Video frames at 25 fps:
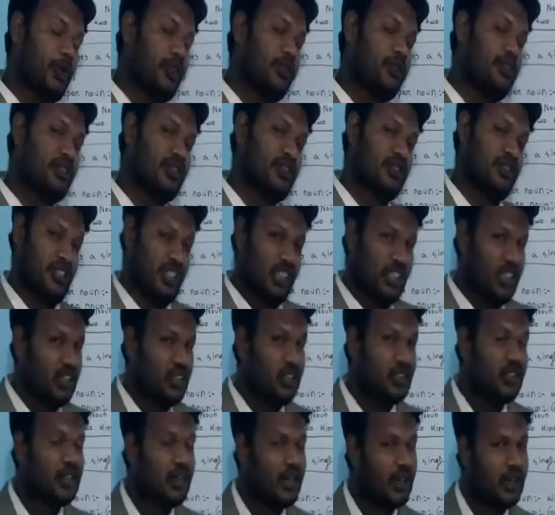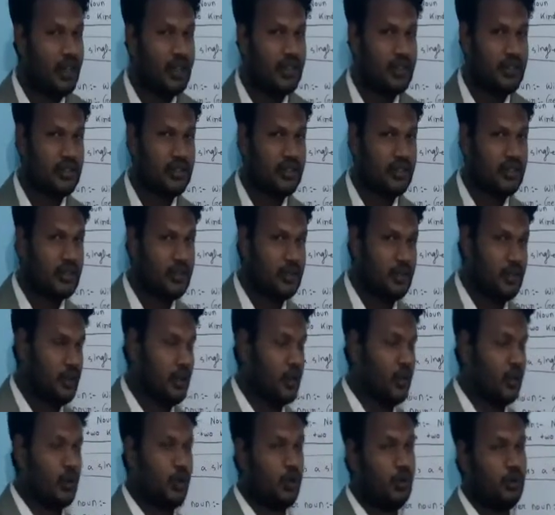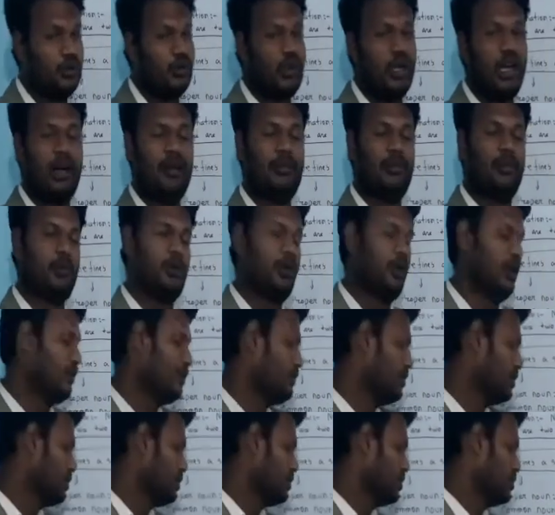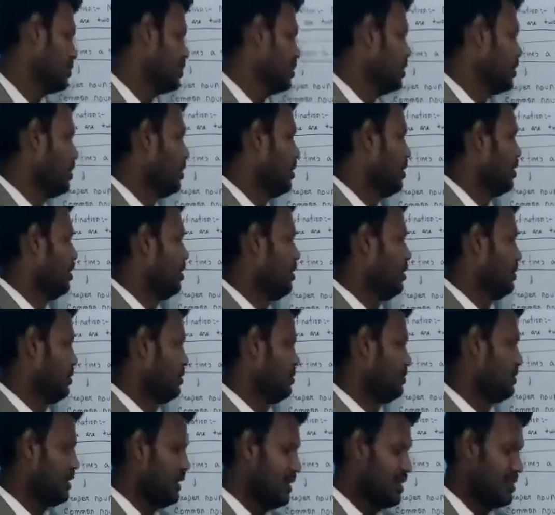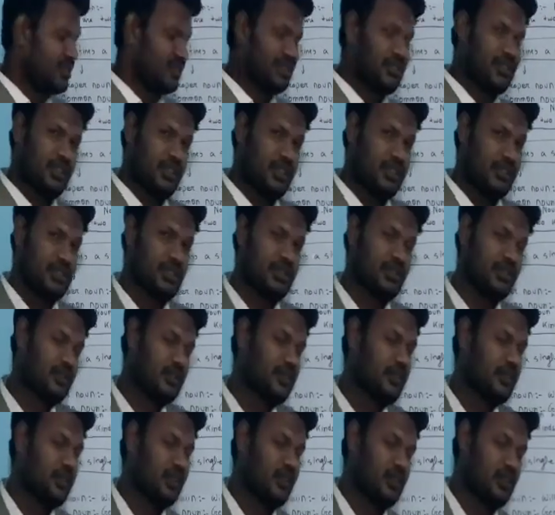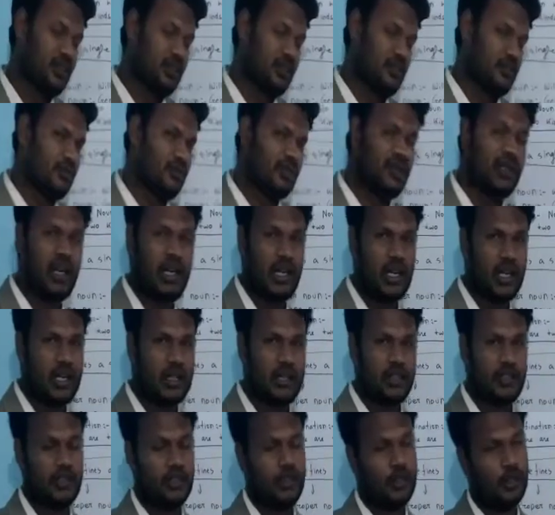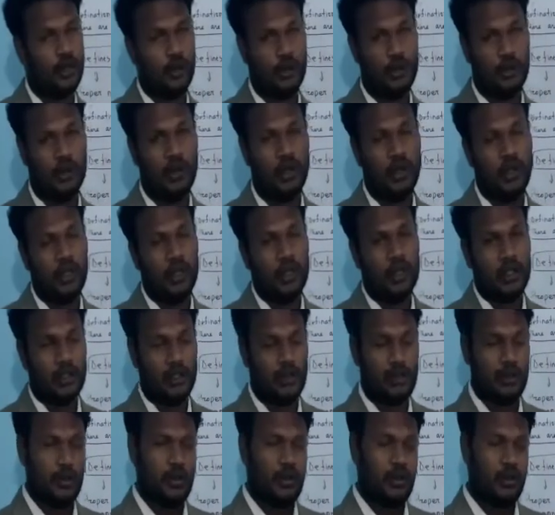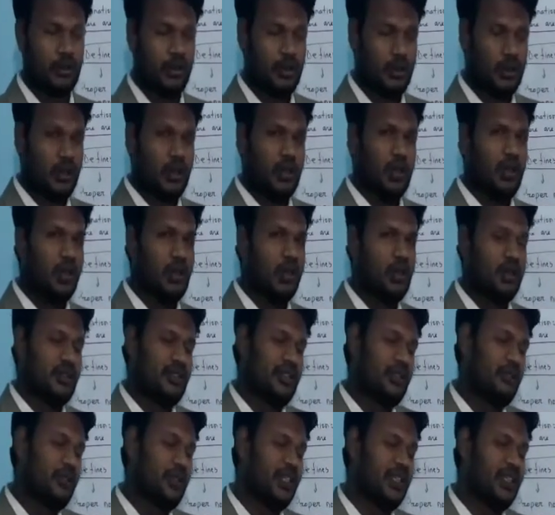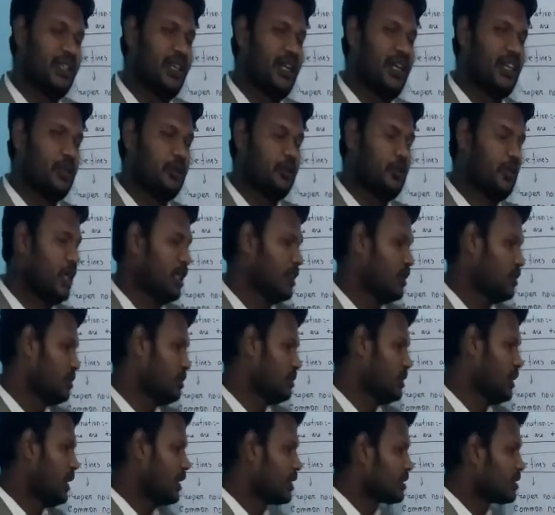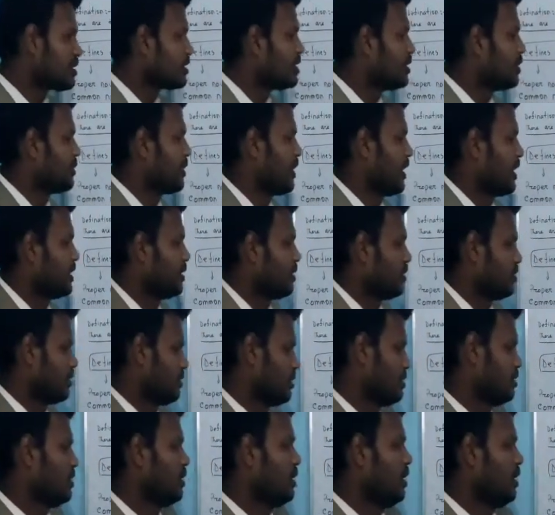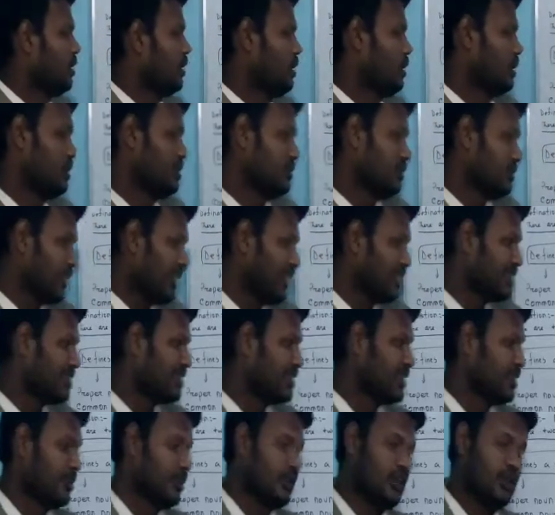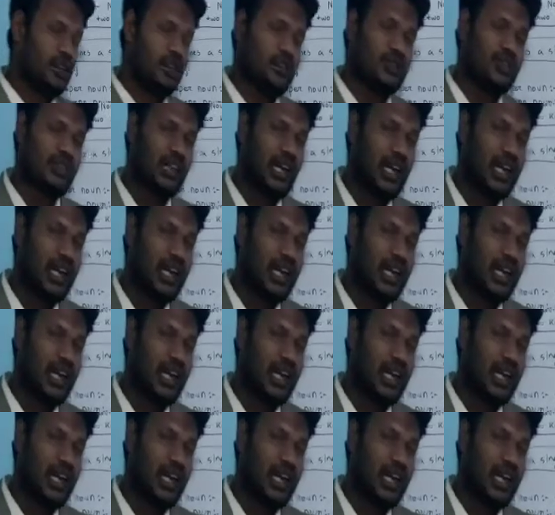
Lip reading: you ever seen courage? No. Have you ever tested courage? No. So something that you cannot touch, you cannot taste, you cannot